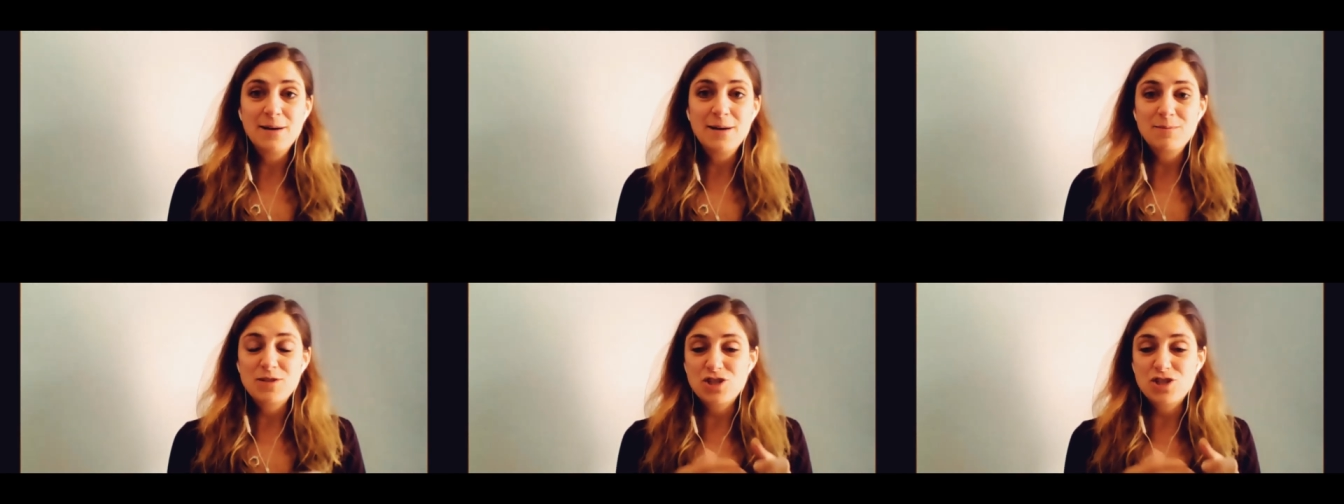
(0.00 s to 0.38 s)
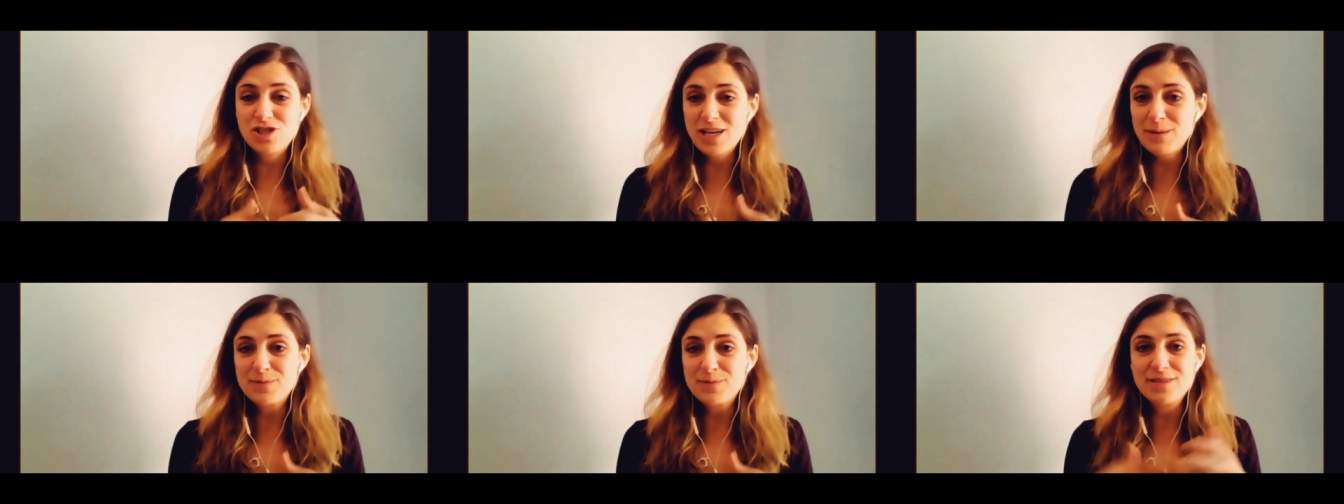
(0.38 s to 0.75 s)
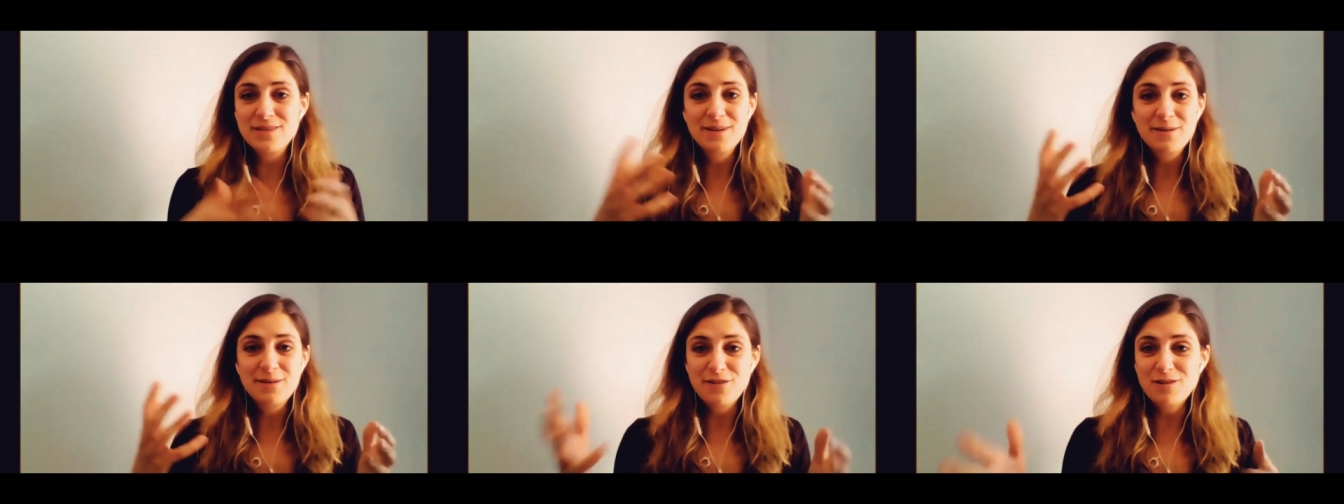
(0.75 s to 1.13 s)
shipped
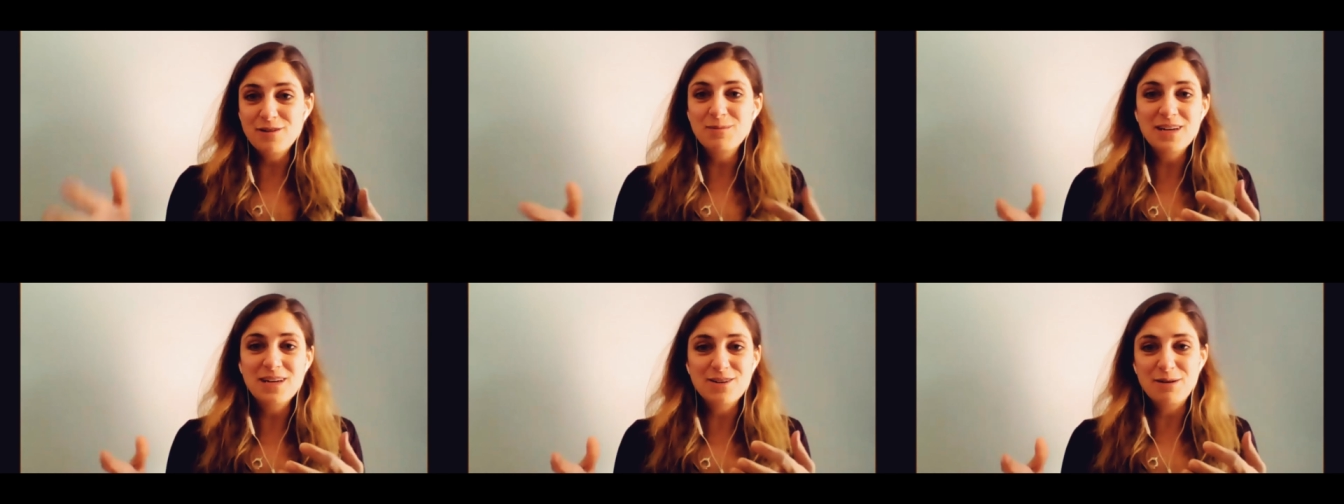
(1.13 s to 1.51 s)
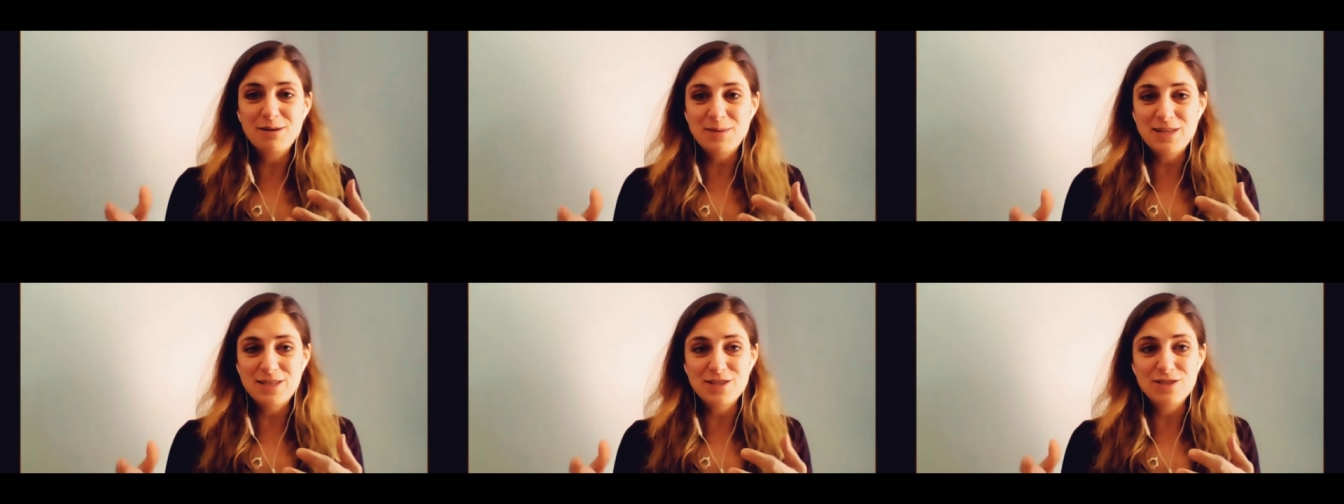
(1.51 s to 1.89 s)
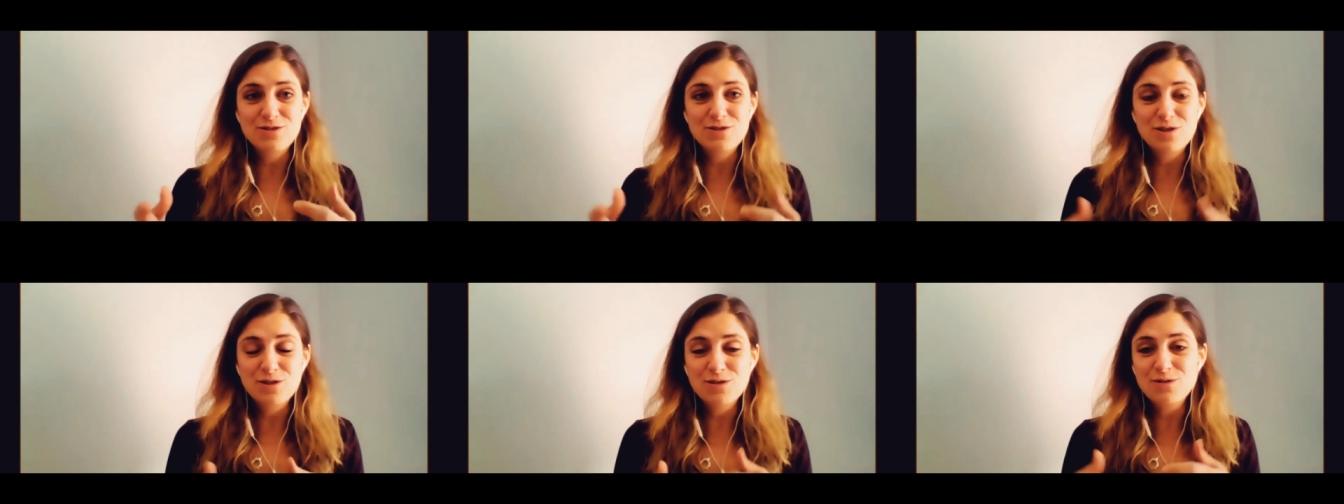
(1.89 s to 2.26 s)
filming equipment
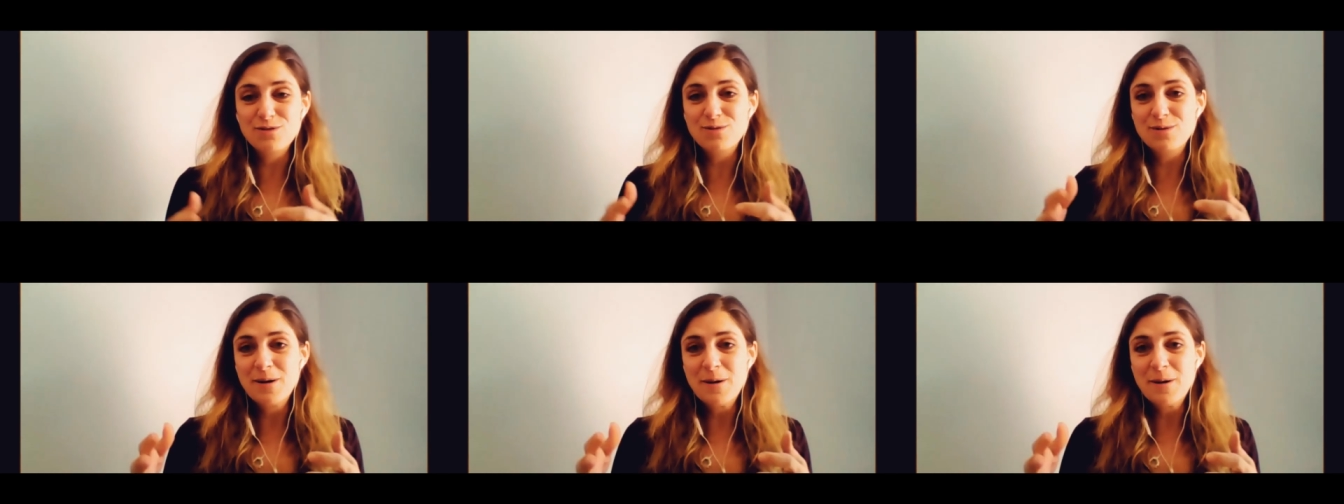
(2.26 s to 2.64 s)
to